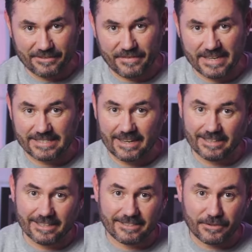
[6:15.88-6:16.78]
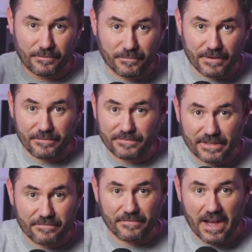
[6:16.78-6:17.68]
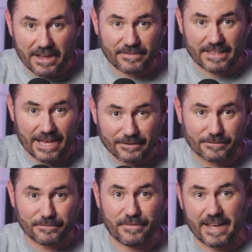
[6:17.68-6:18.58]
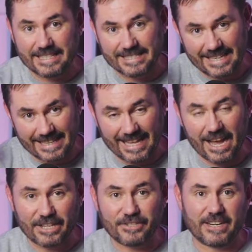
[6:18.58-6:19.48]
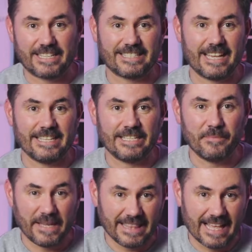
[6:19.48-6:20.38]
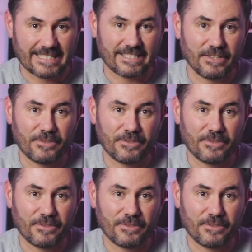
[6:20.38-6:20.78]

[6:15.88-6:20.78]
in the Festhalle to 55,000 fans in the Eintracht Stadium in less than